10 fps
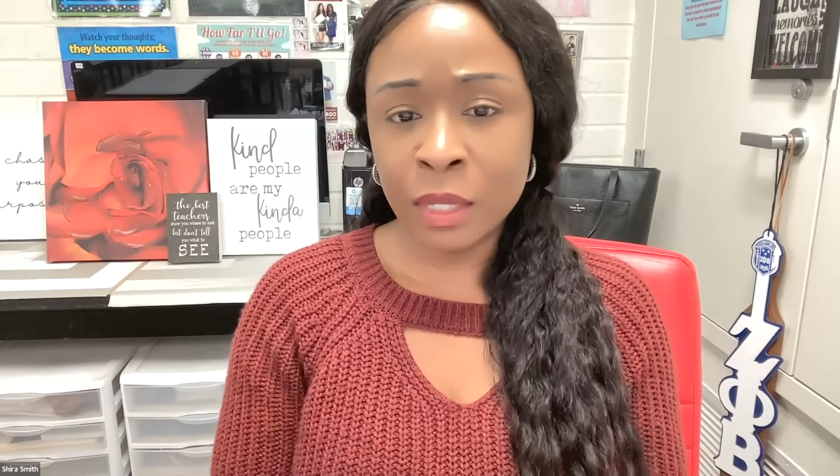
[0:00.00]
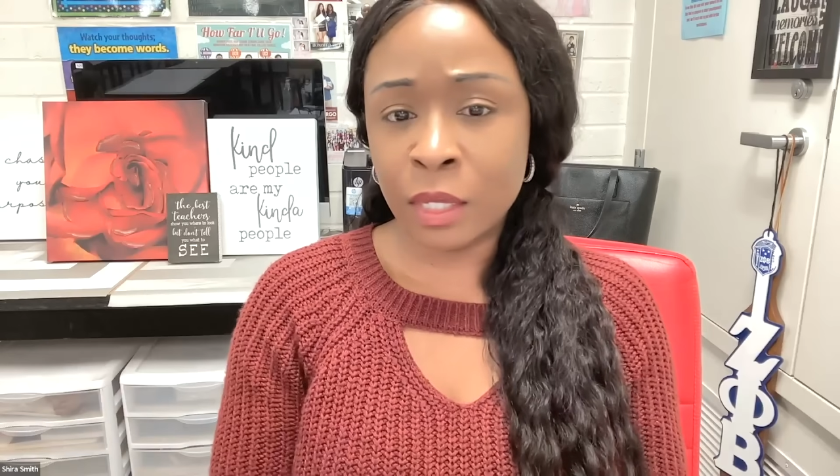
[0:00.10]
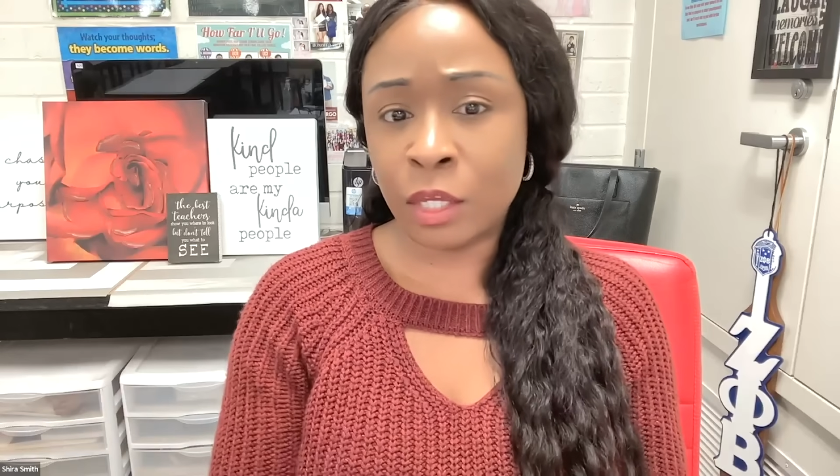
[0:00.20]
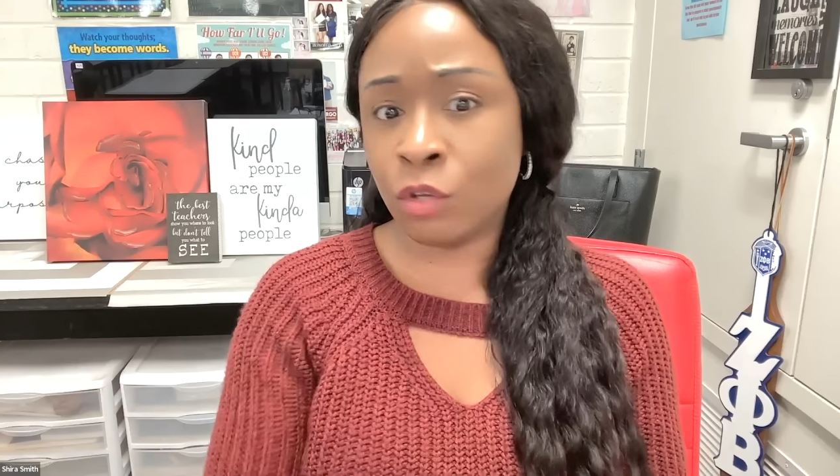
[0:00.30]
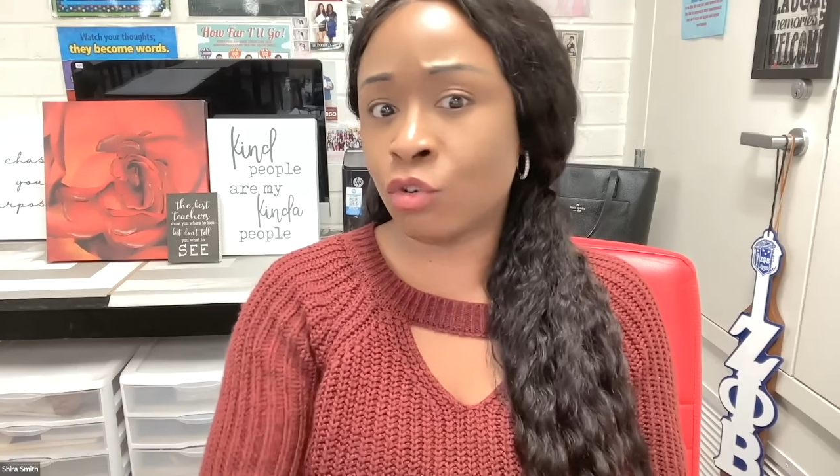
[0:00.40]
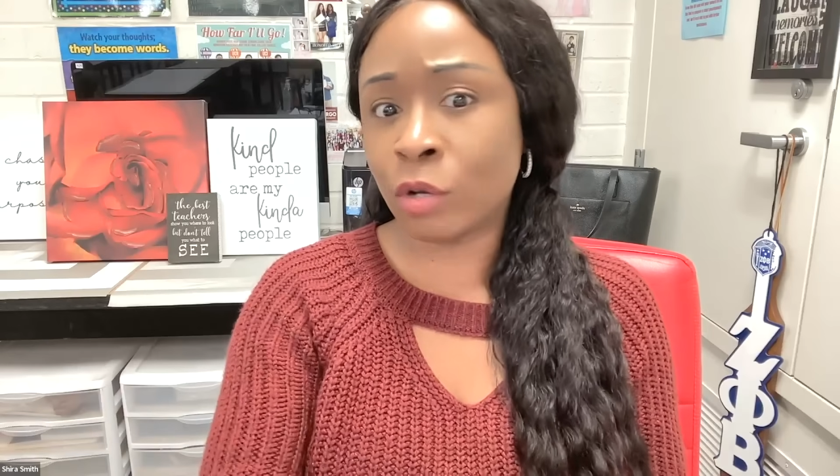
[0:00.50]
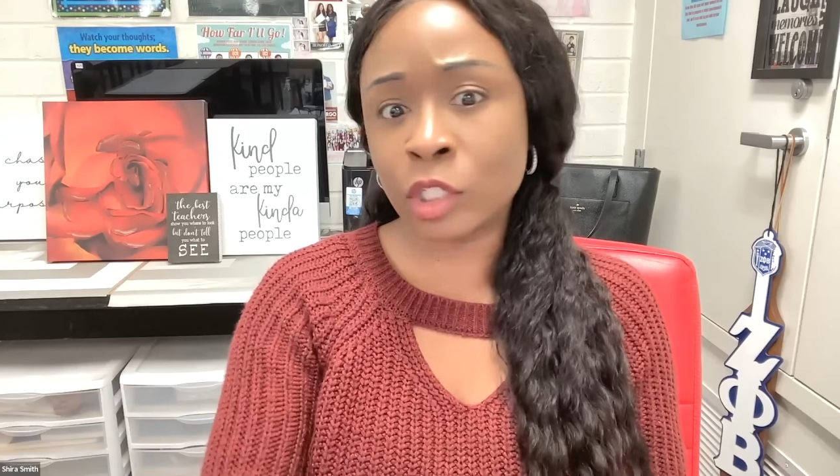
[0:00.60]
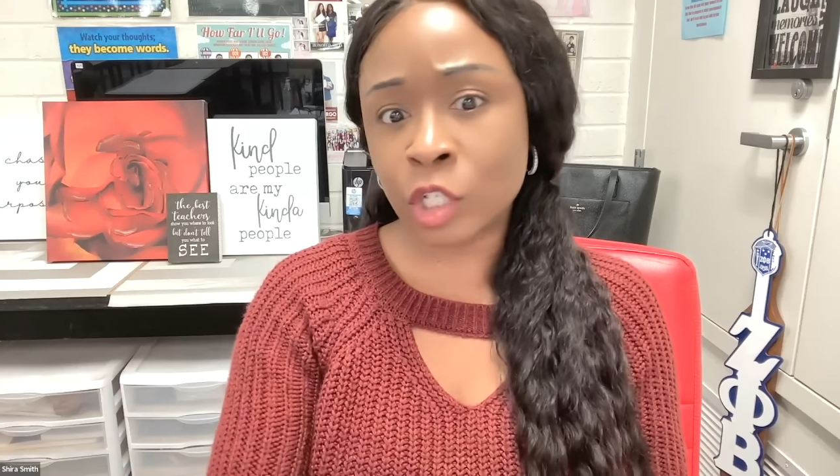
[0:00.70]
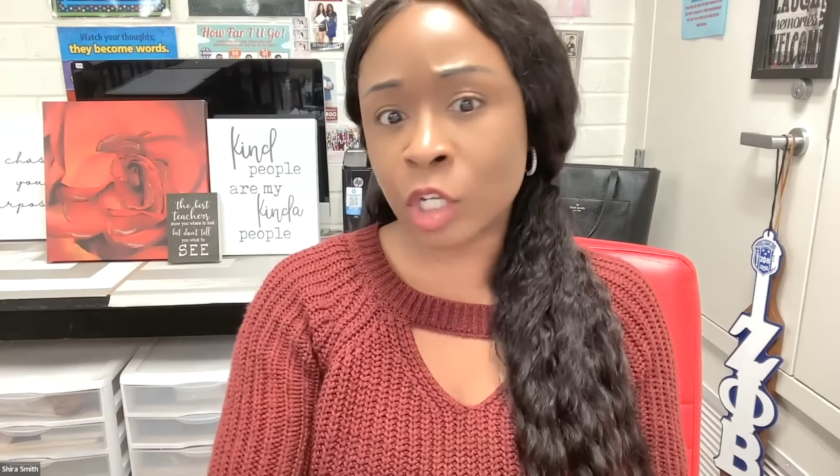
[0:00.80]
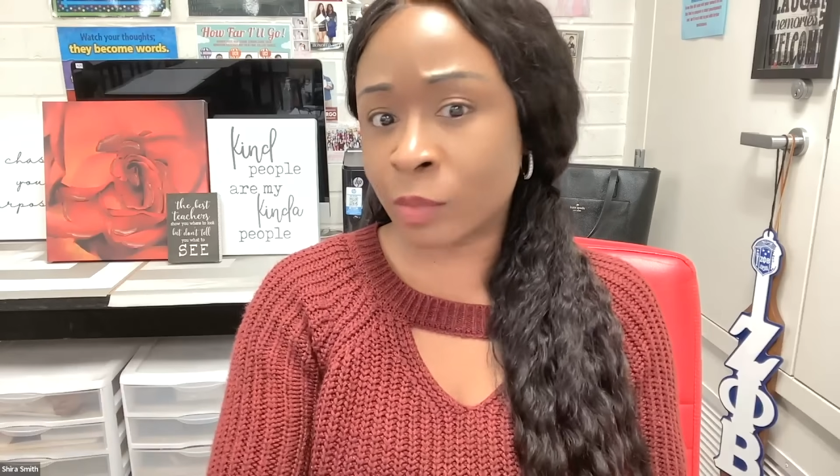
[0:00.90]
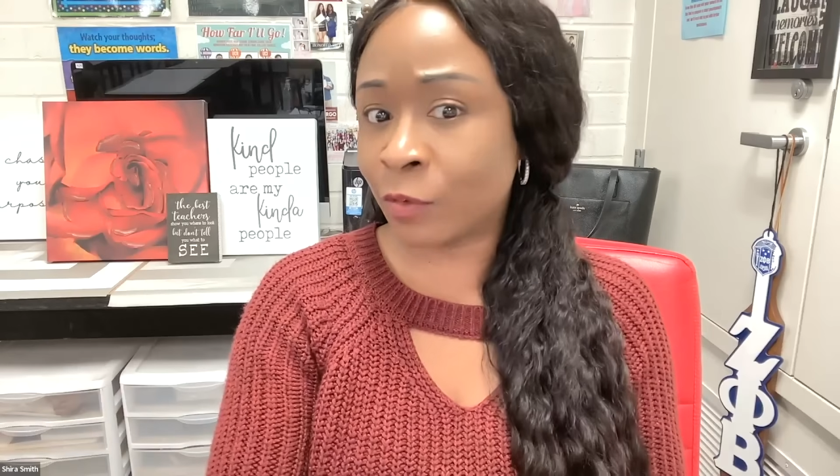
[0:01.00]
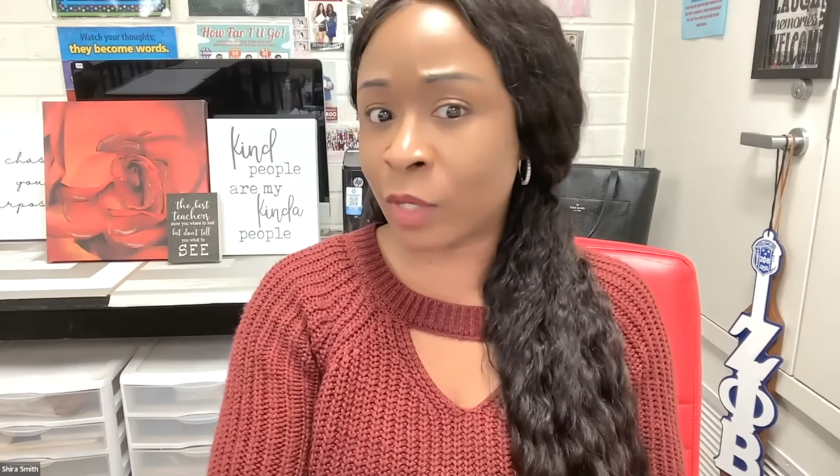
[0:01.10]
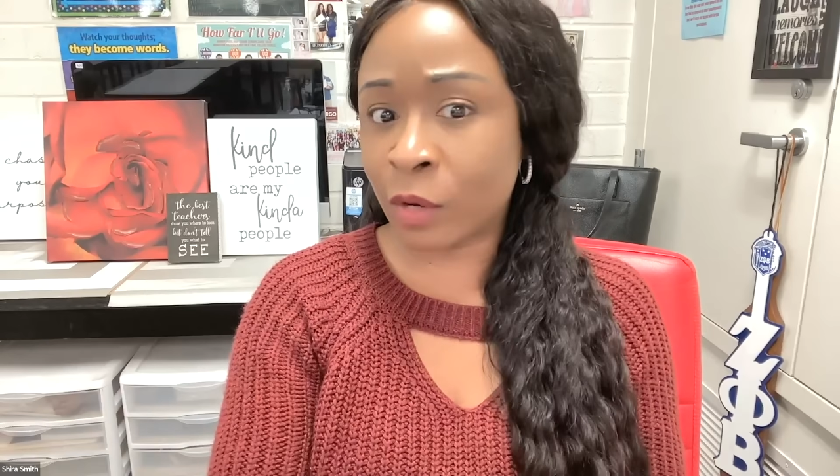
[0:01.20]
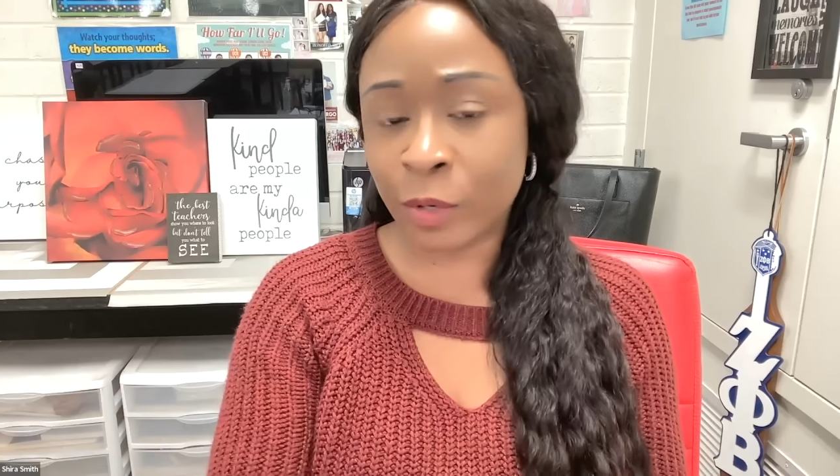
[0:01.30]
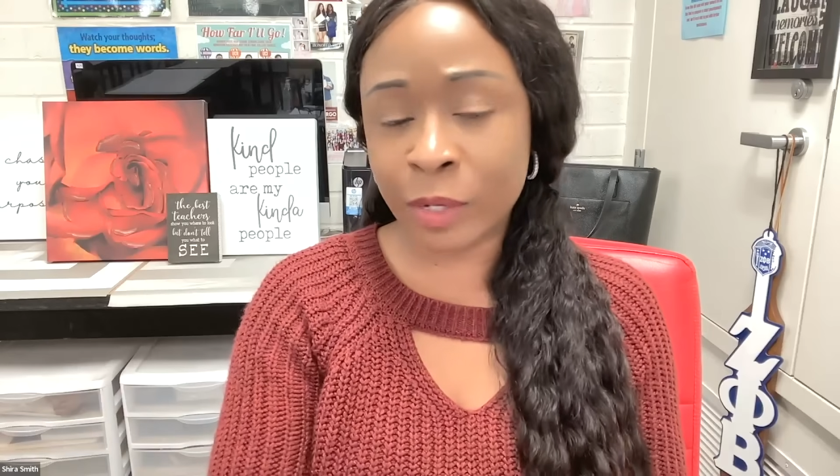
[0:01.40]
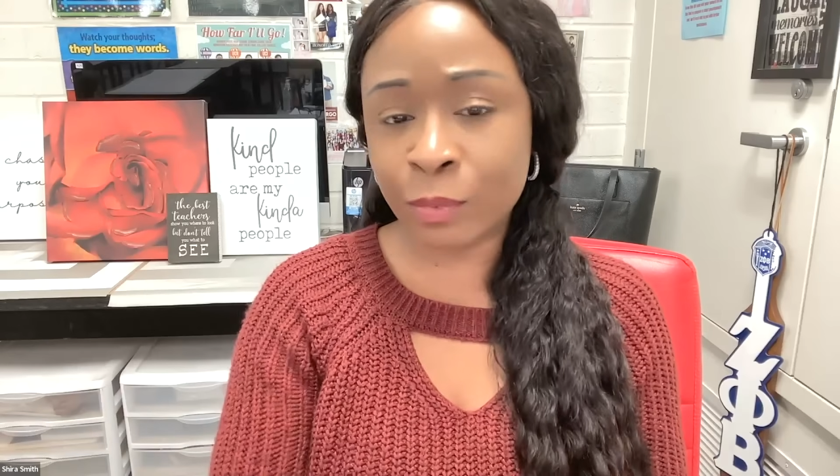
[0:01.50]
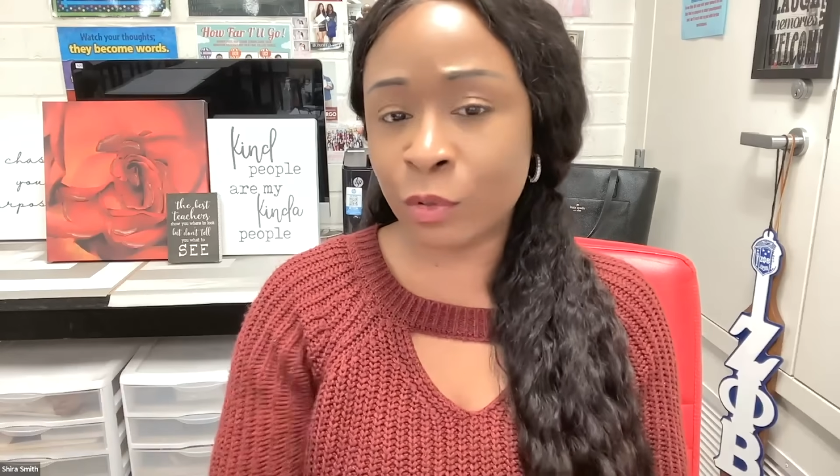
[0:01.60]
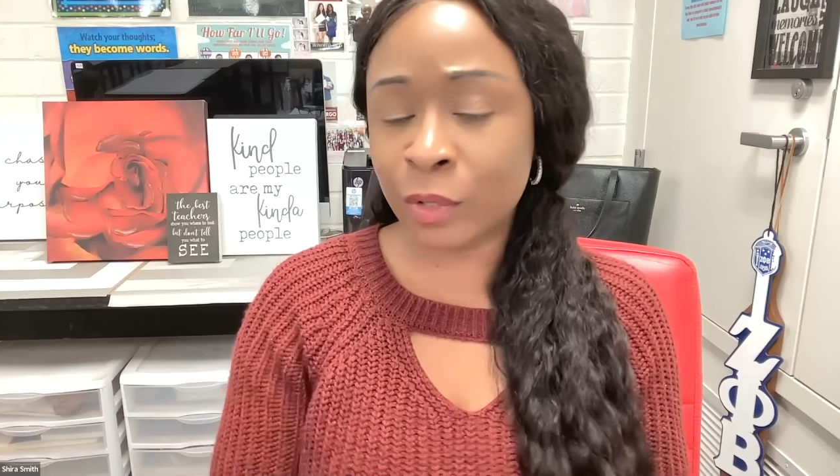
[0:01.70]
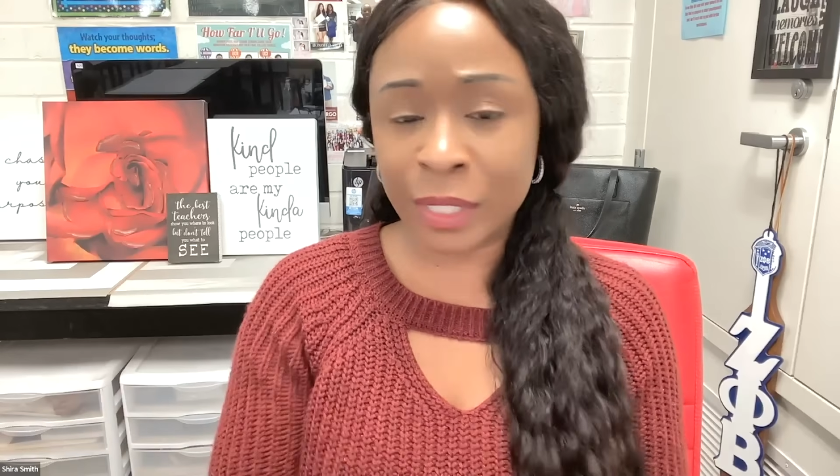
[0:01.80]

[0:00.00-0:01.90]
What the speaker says: and you trying to charge me for that Red Bull,